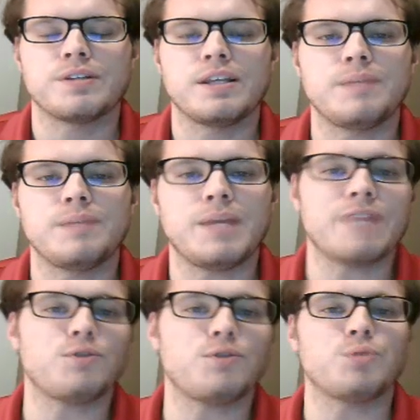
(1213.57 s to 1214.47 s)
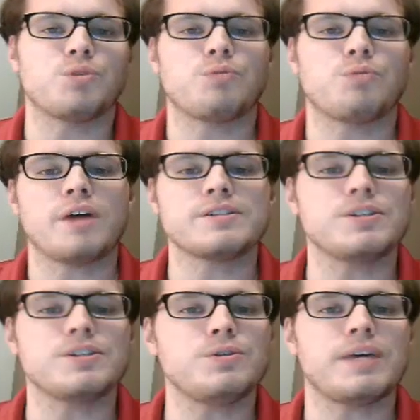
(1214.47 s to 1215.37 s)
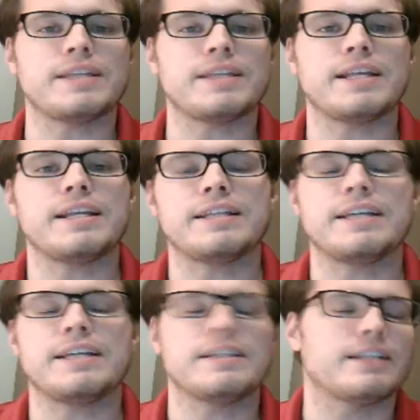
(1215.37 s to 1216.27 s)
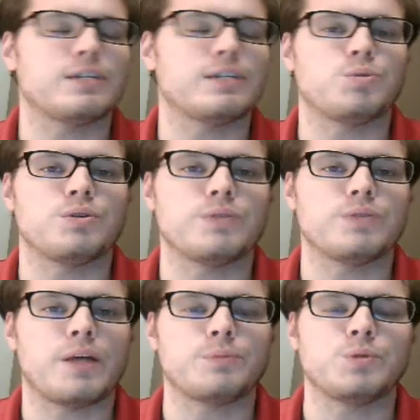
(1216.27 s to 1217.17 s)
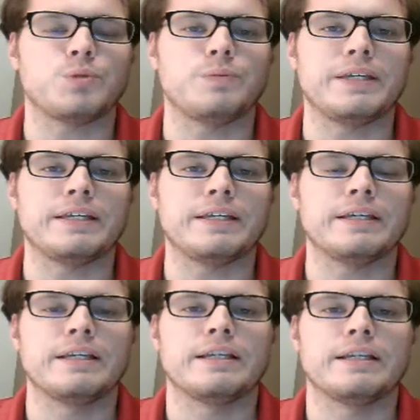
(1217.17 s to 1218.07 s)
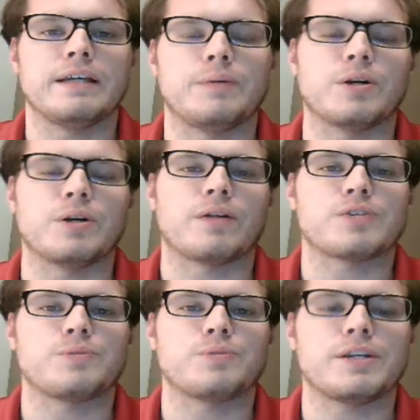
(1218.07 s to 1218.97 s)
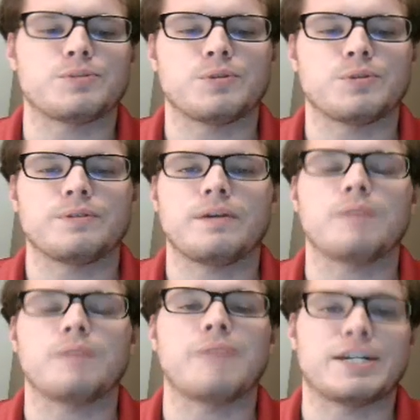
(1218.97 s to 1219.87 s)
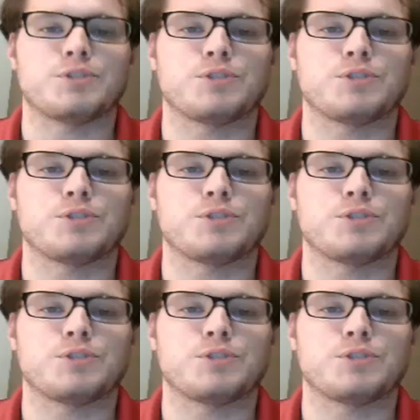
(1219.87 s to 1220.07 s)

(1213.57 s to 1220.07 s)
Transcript: meaningful and worthwhile to you, and that in the end that it will help you be a better classroom manager.